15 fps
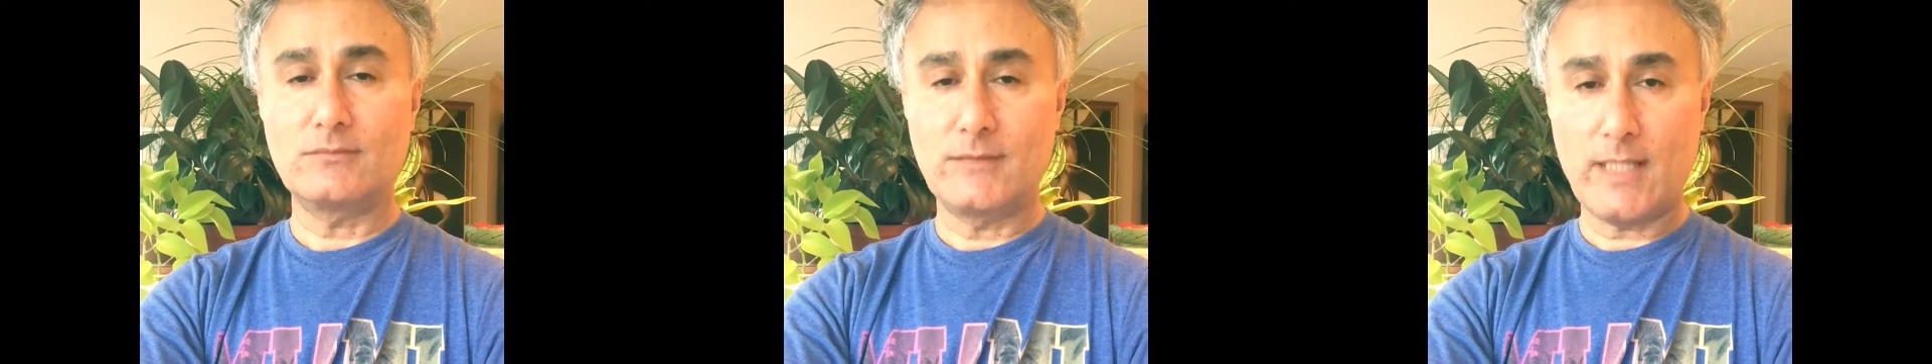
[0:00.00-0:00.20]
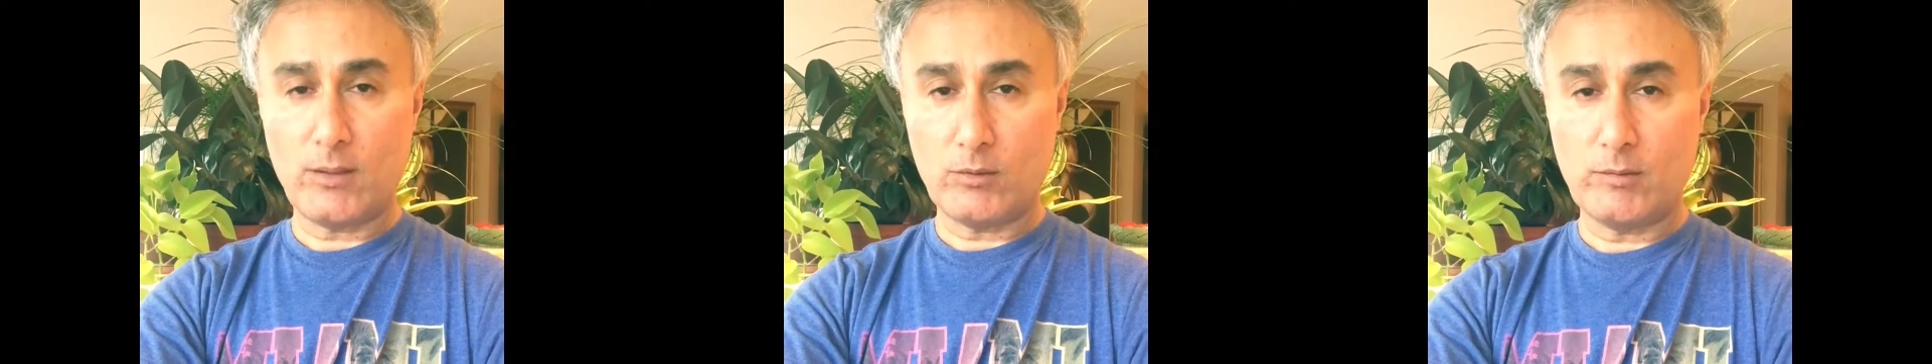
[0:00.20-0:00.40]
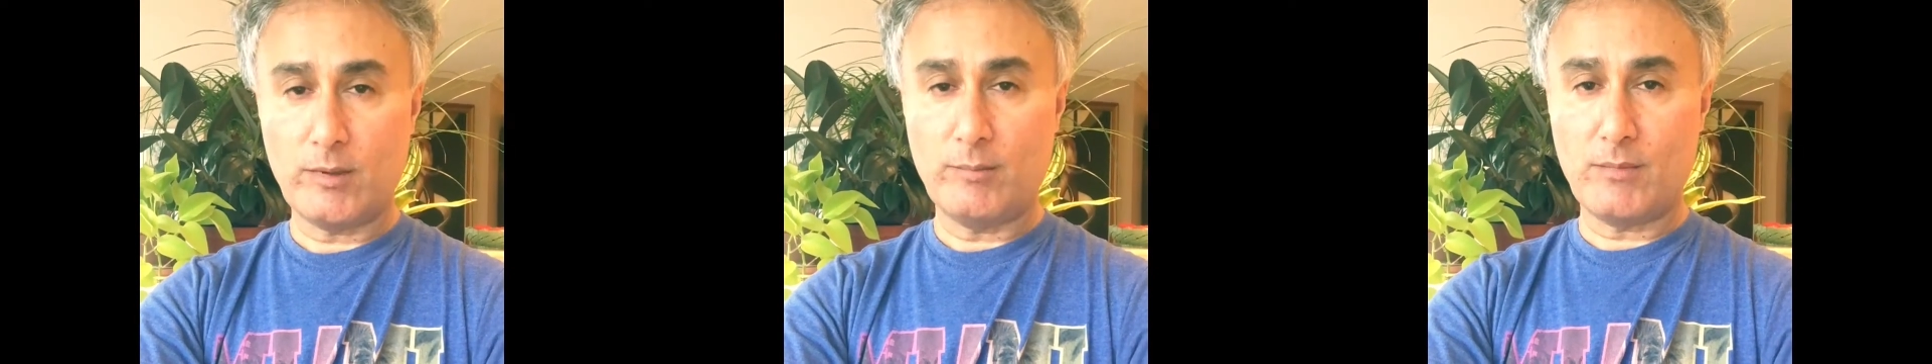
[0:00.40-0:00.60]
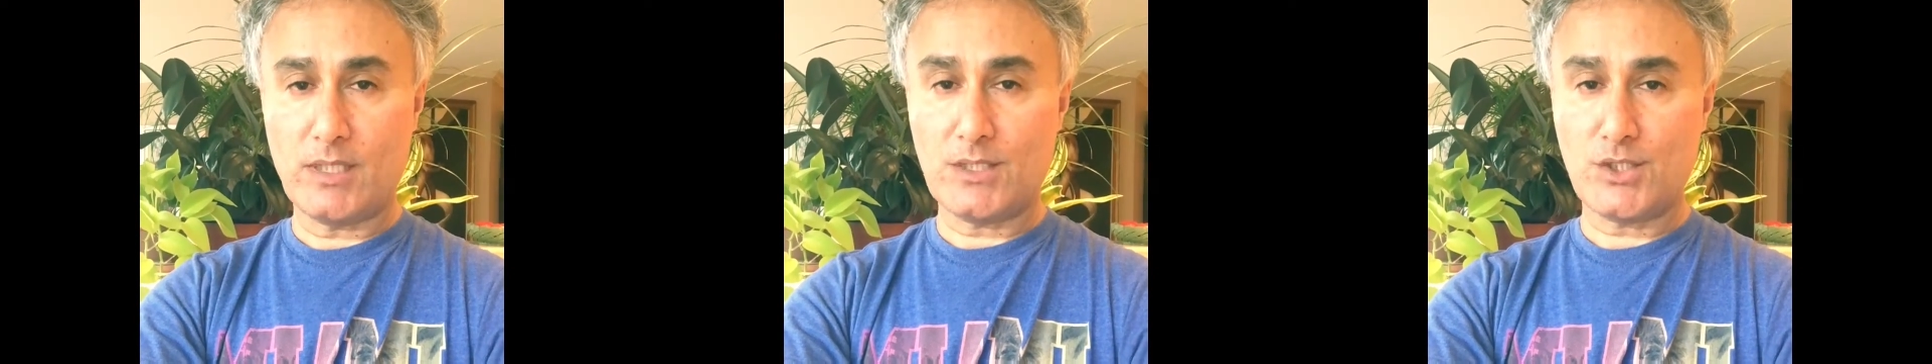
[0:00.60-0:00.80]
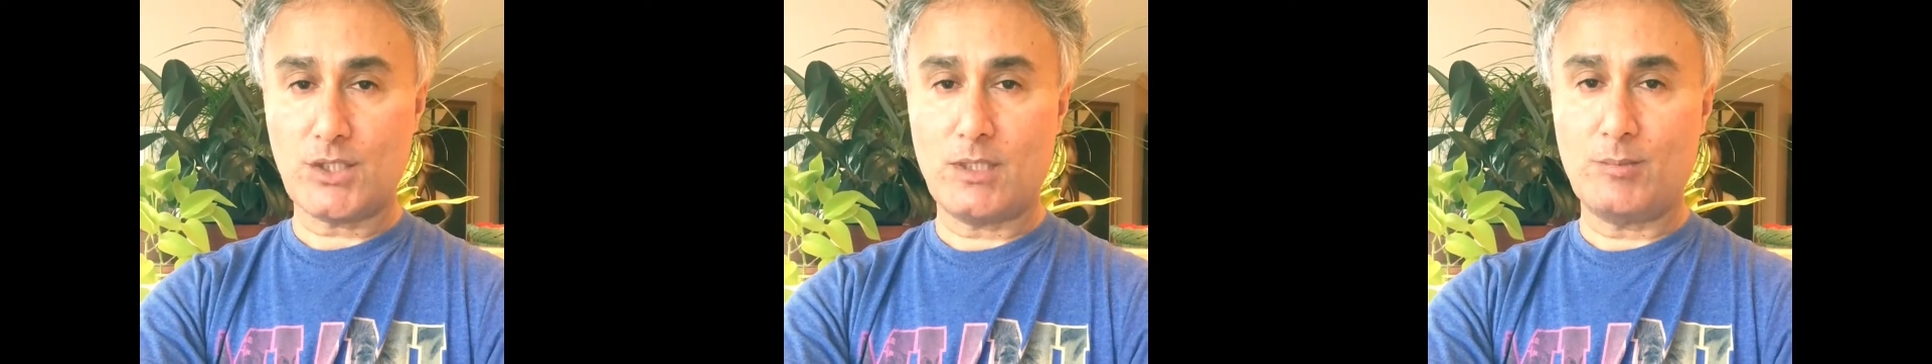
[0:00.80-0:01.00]
that would be
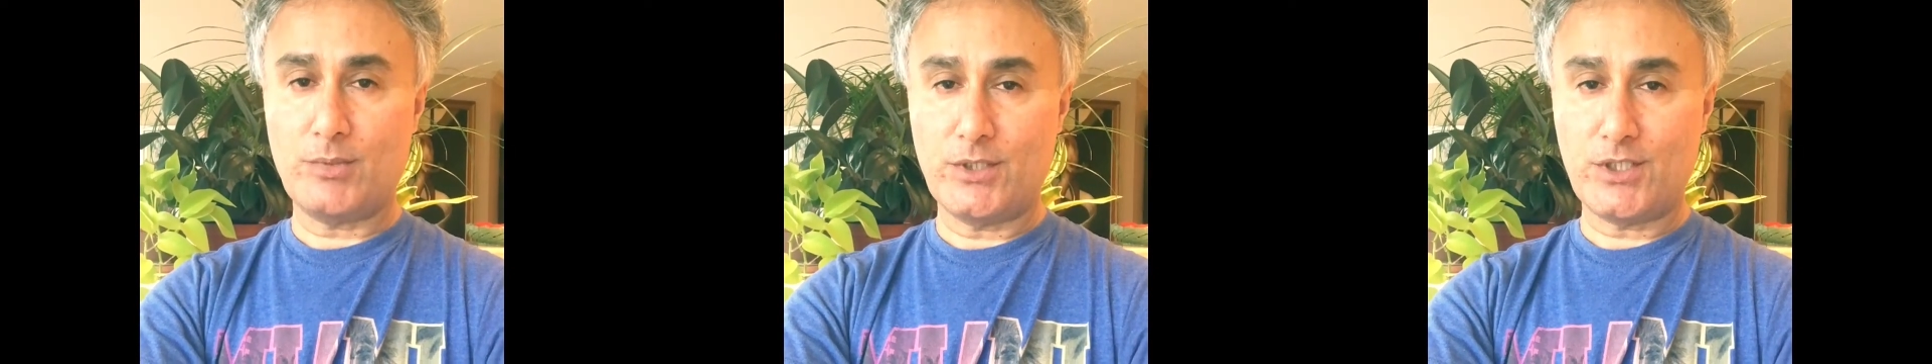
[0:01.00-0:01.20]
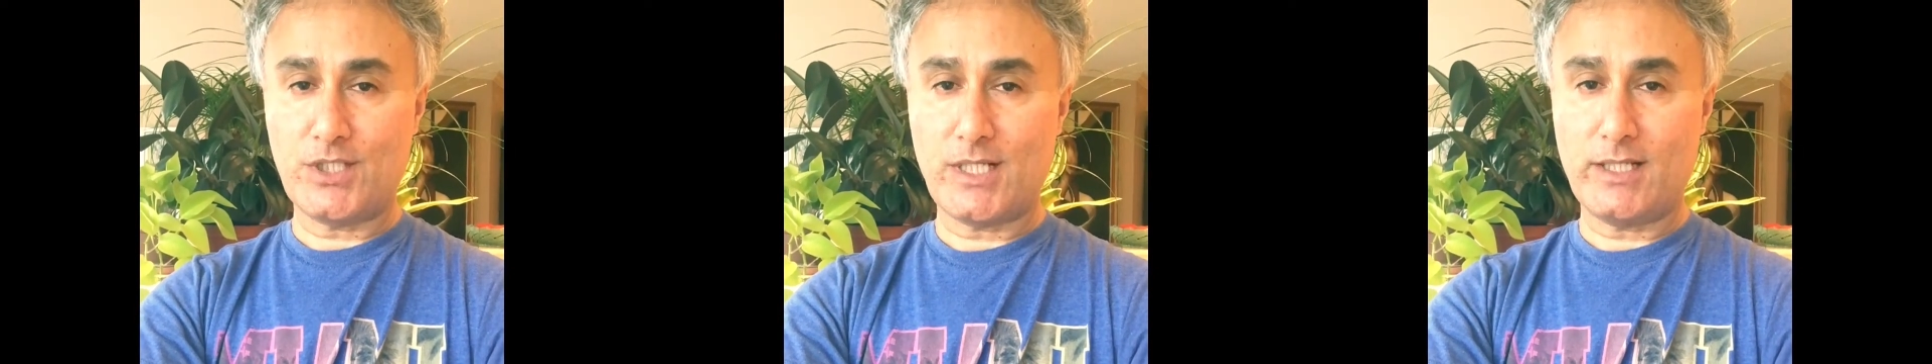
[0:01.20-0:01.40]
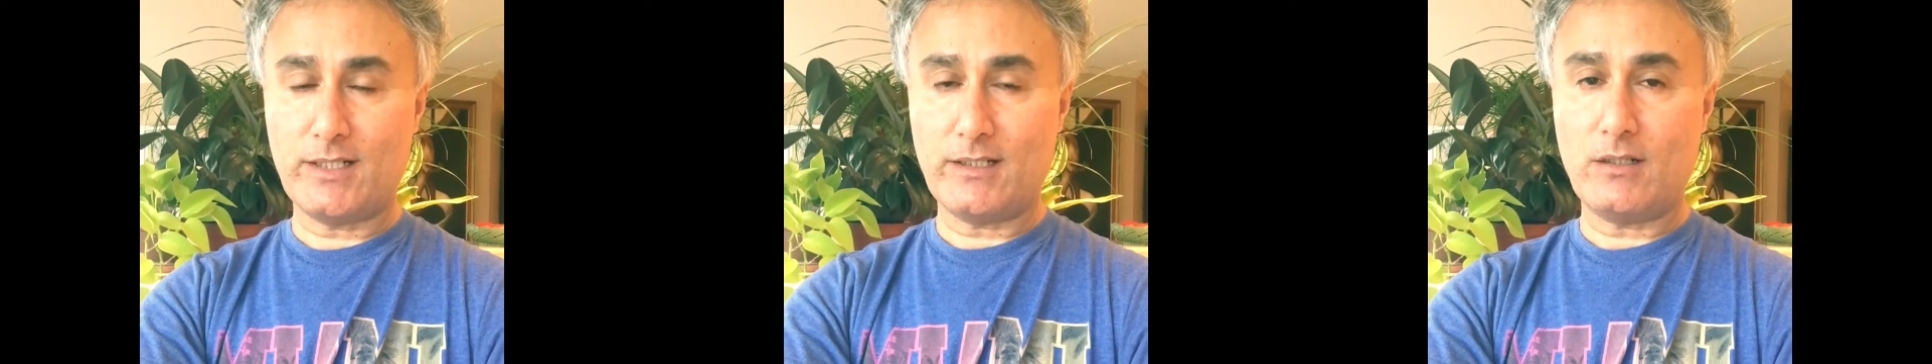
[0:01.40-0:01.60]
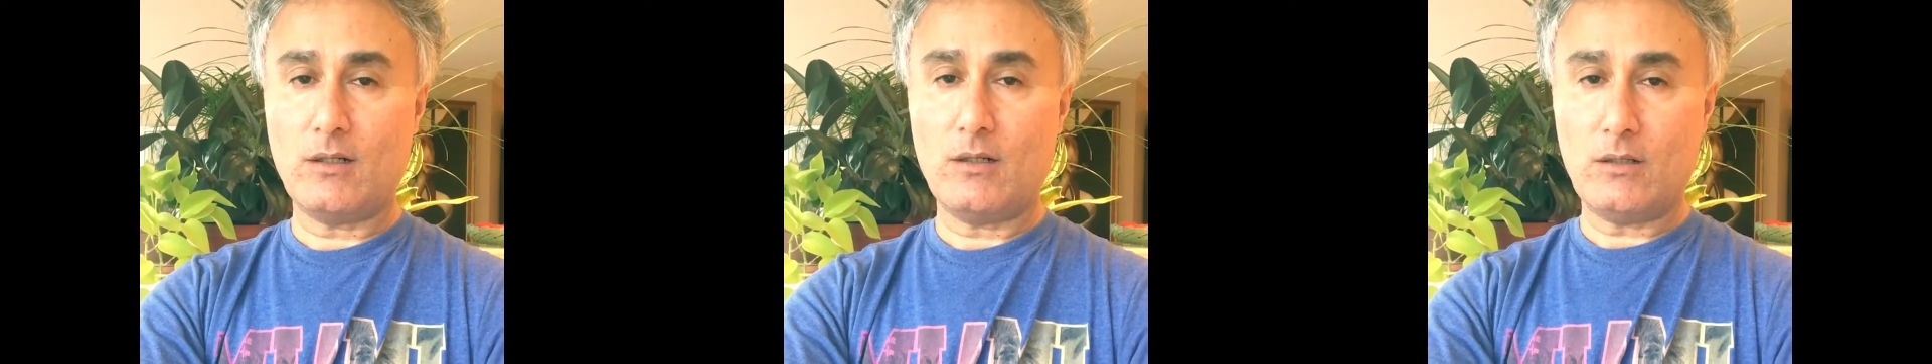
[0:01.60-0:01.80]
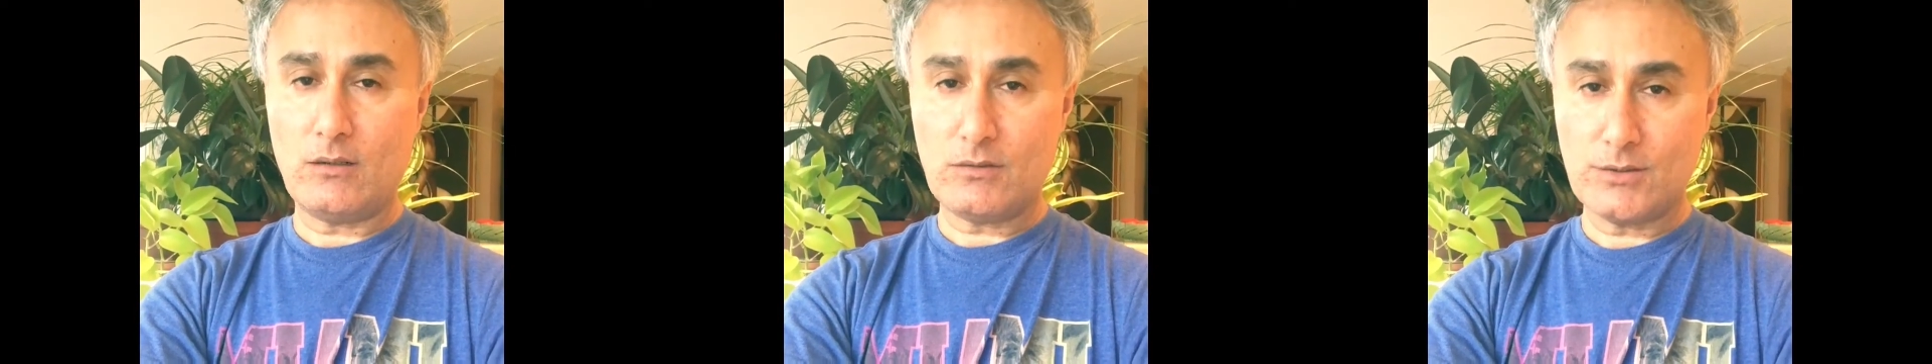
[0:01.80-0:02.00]
much appreciated
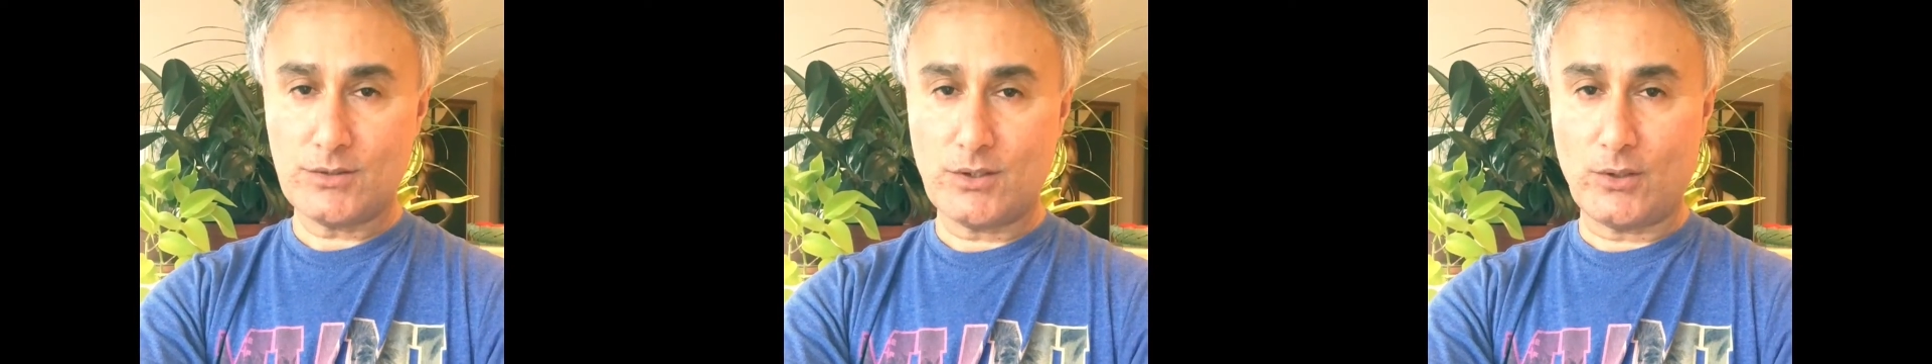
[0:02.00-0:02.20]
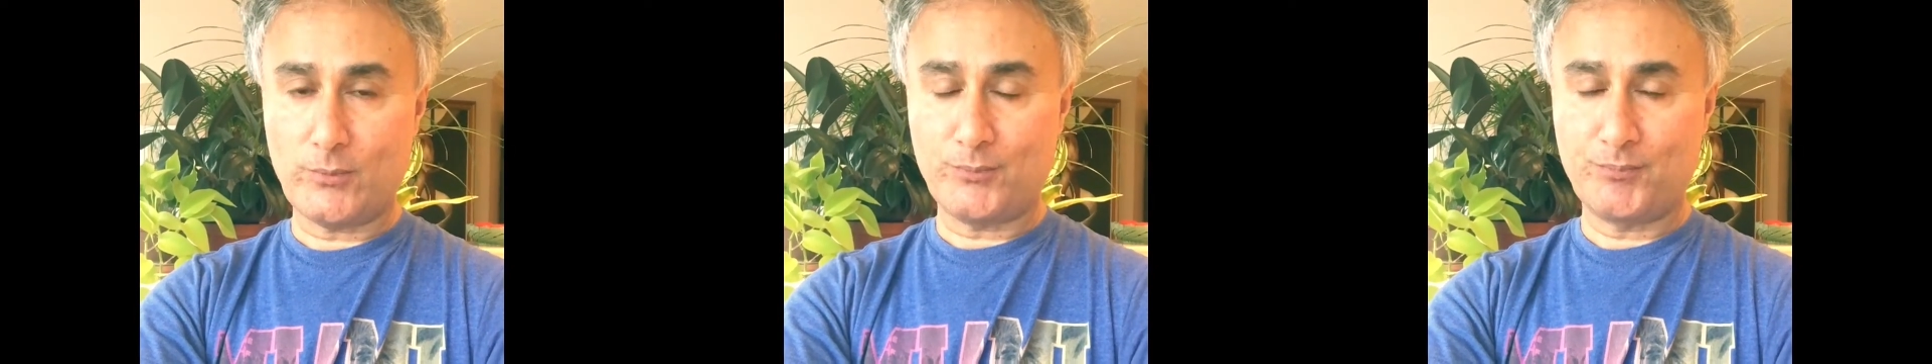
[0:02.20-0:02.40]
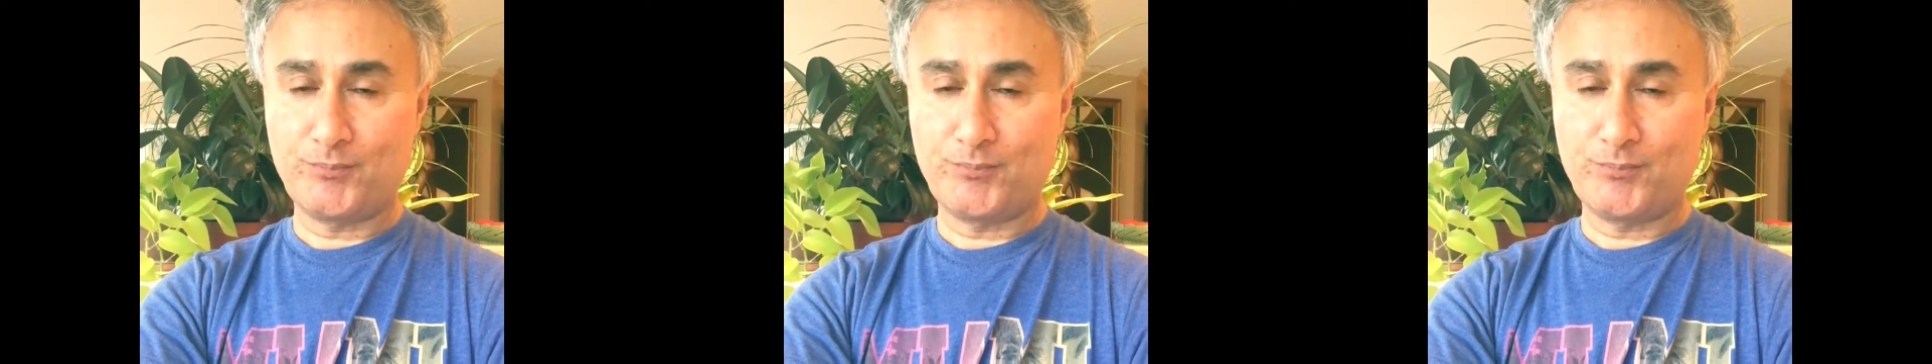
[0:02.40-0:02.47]
also.